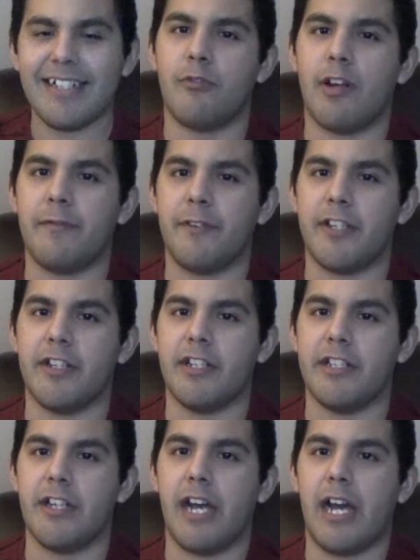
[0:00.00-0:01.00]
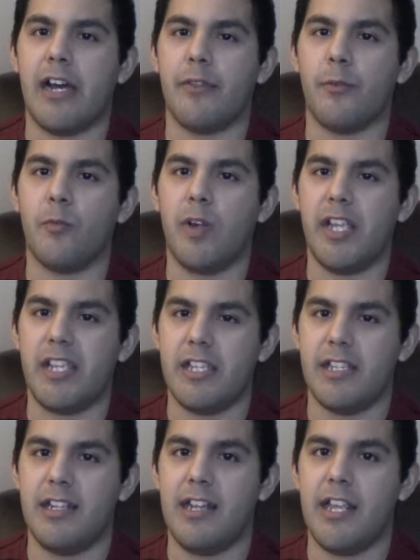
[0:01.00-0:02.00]
Scruffy gonna die the way
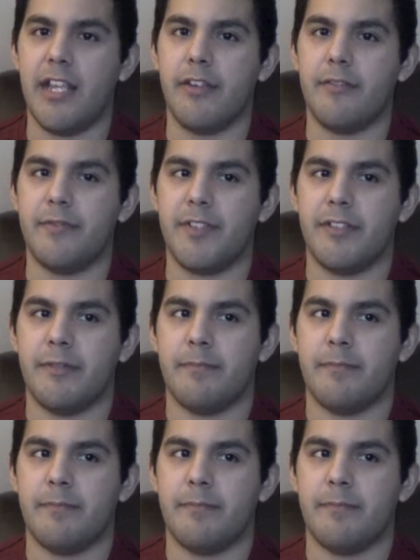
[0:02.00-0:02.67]
he lived.